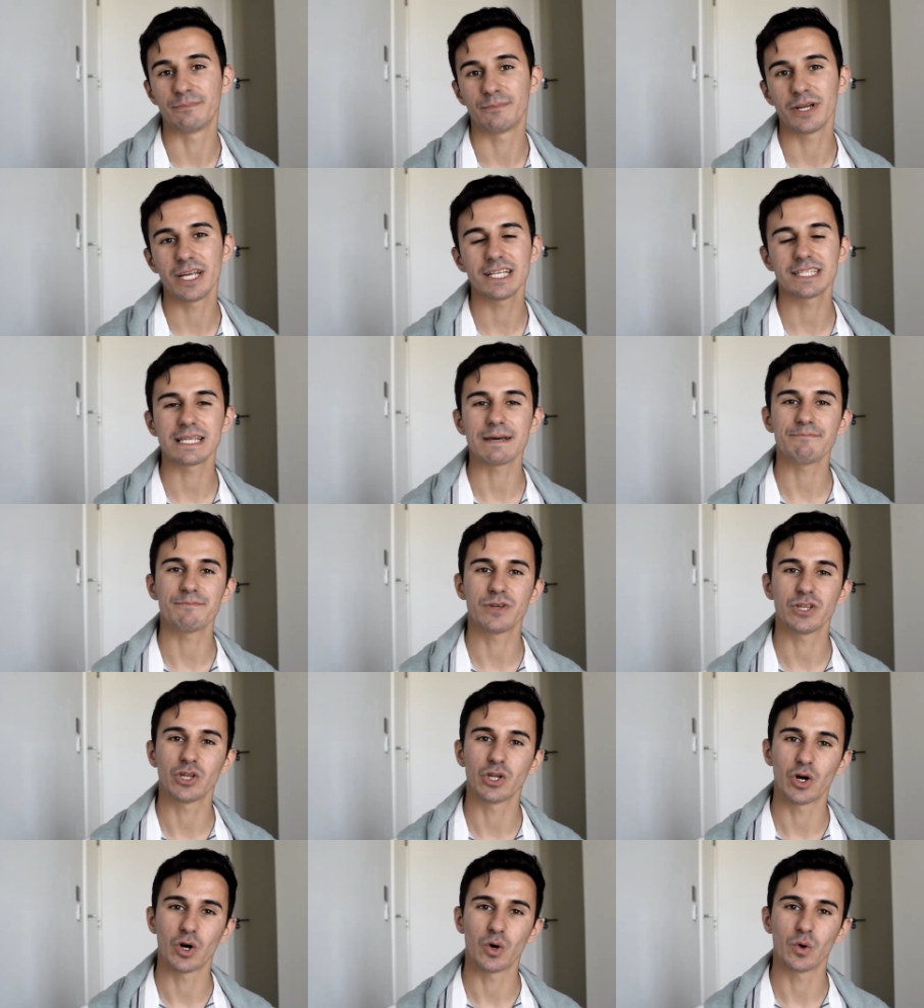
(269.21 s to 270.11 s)
Please let
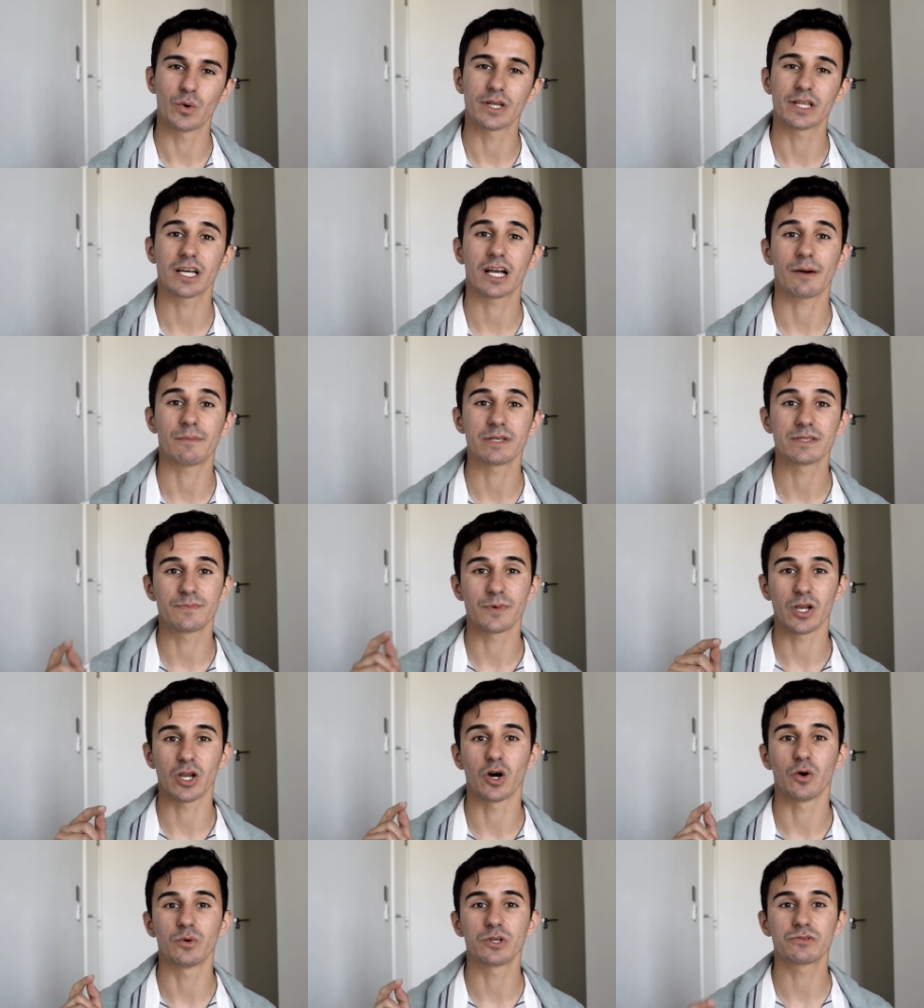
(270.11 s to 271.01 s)
me know in the comments
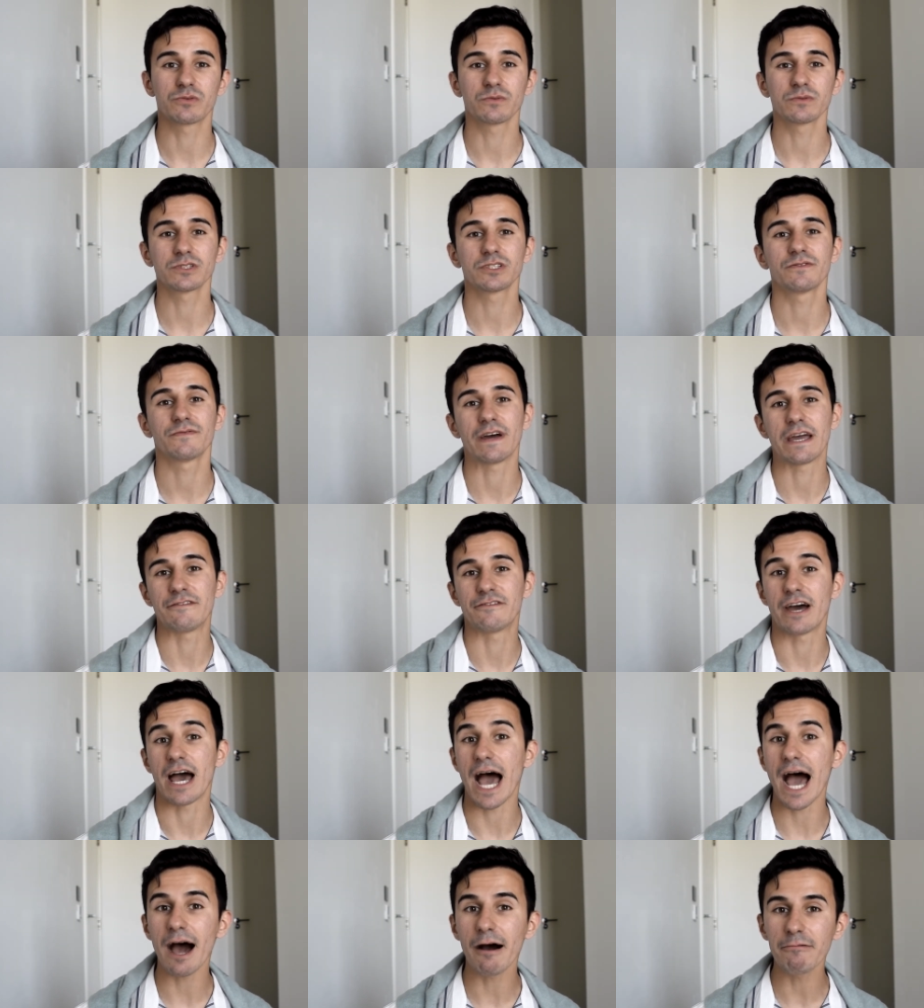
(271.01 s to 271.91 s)
below which one was your
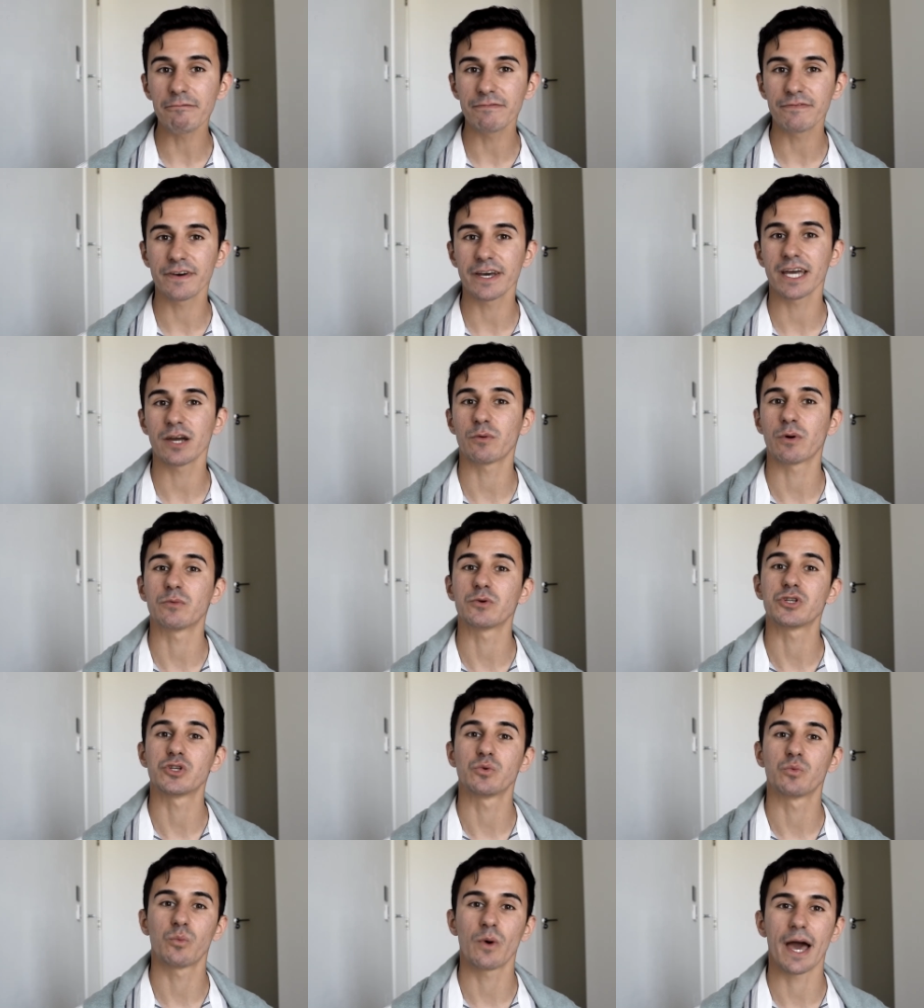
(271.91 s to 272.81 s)
favorite outfit, what
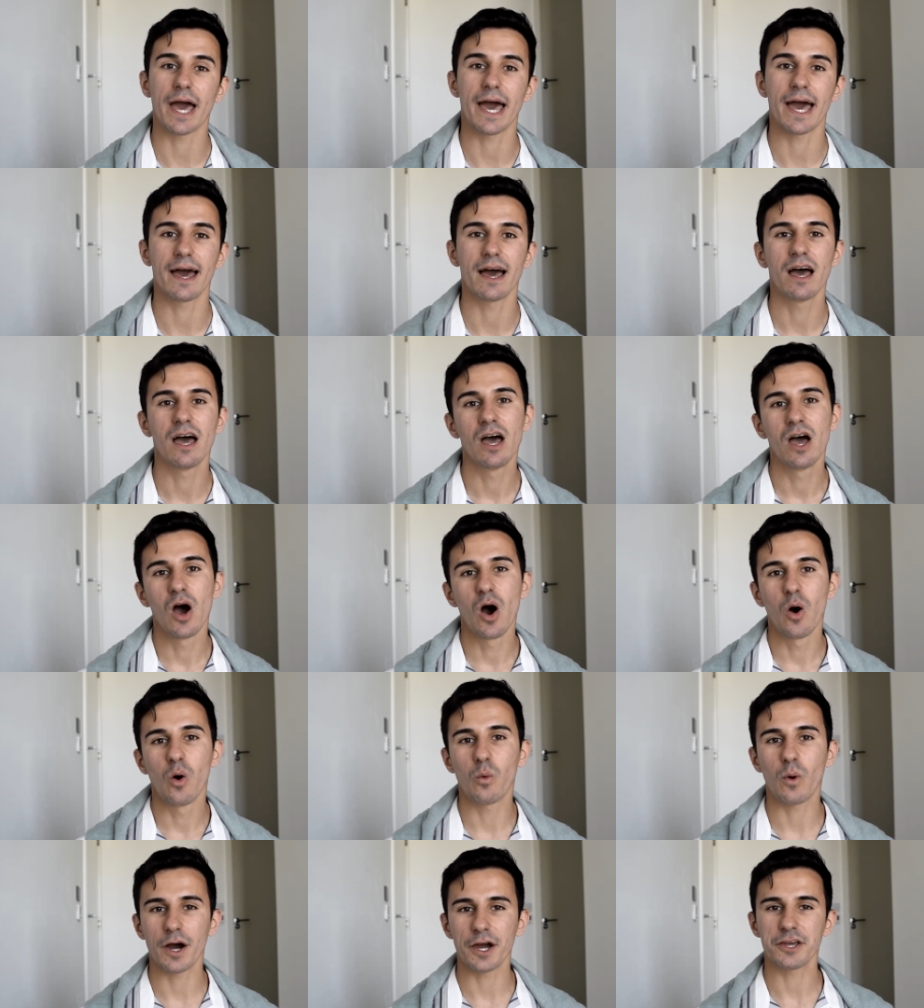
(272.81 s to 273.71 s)
would you wear,
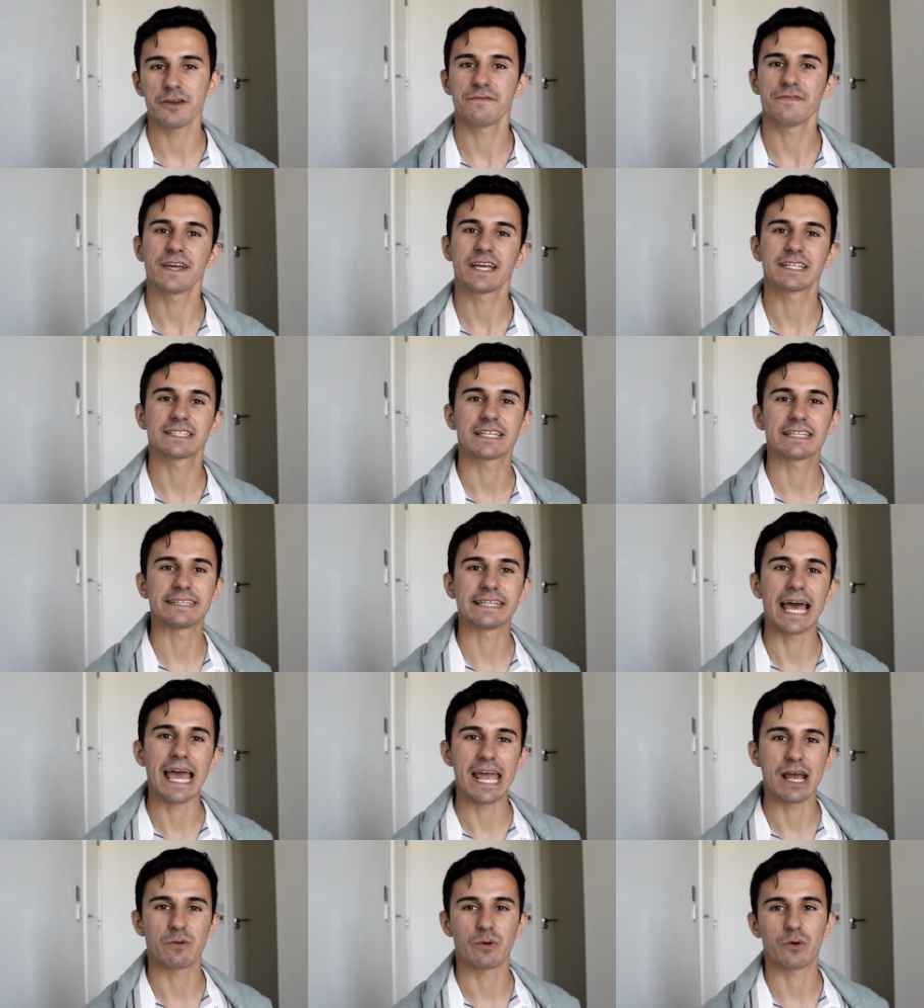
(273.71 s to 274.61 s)
what you think is a
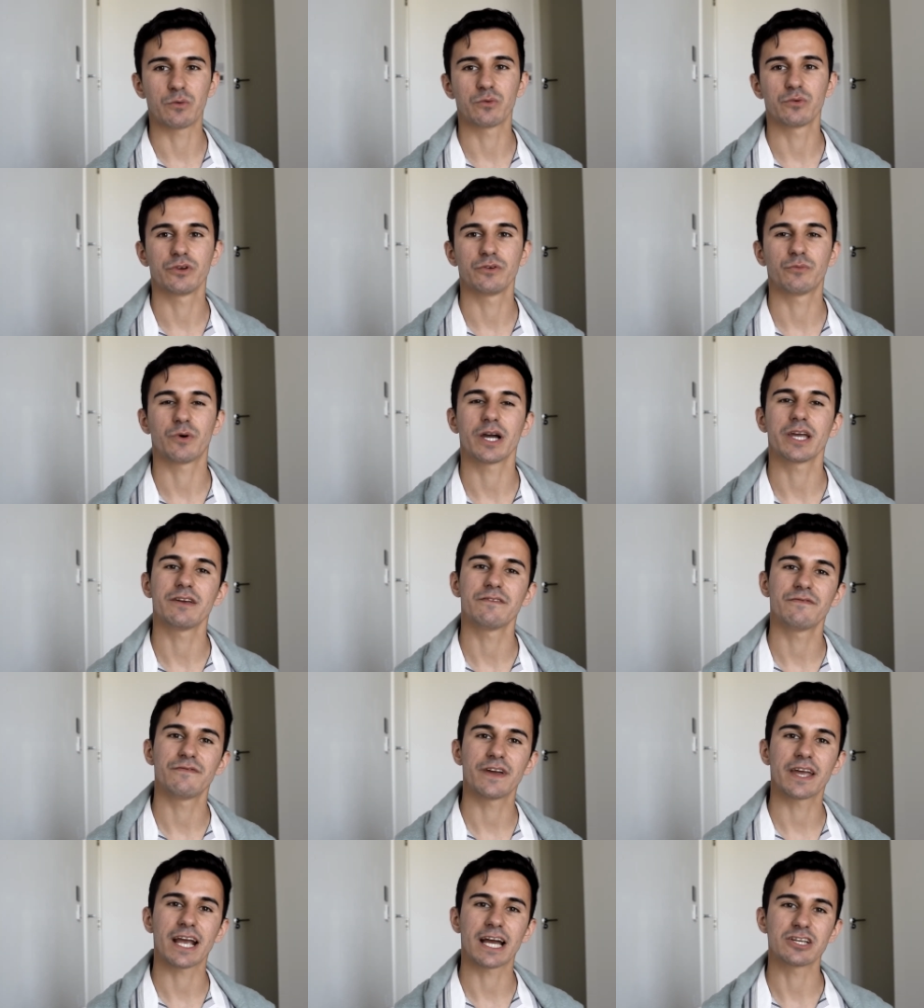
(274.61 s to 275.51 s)
name, what you
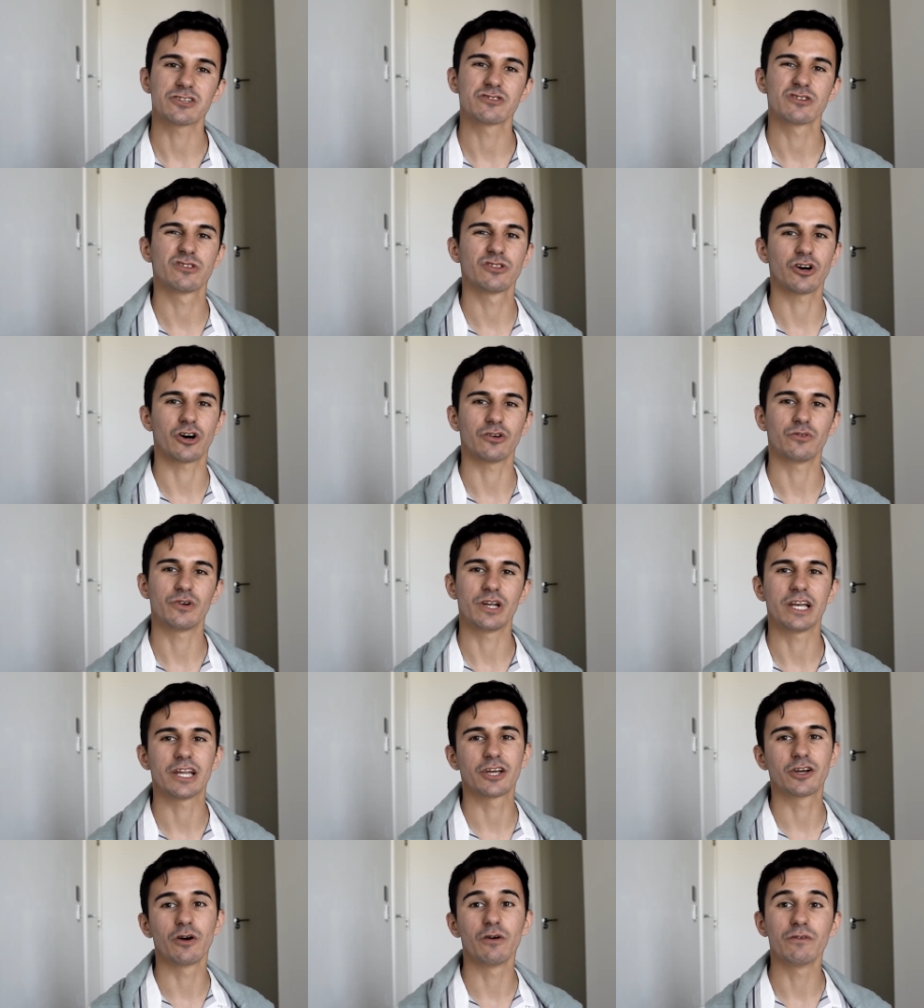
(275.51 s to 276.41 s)
think I should not
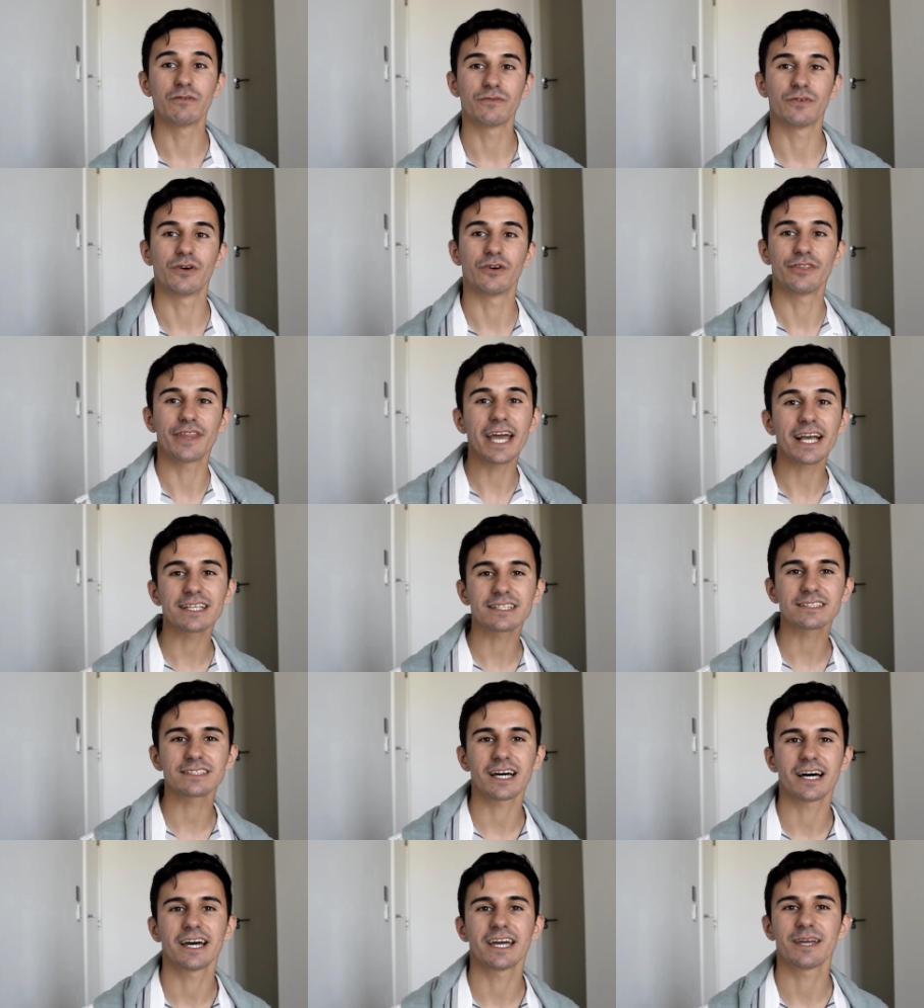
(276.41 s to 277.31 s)
really go for next
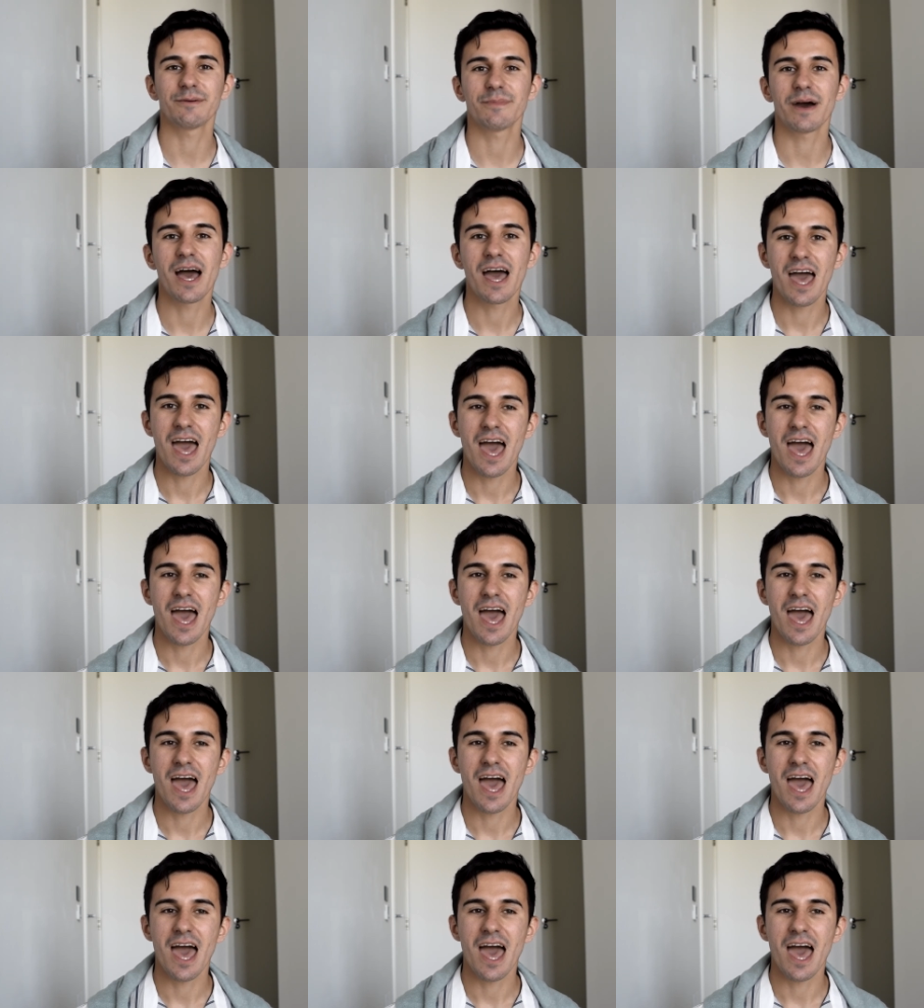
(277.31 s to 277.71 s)
time.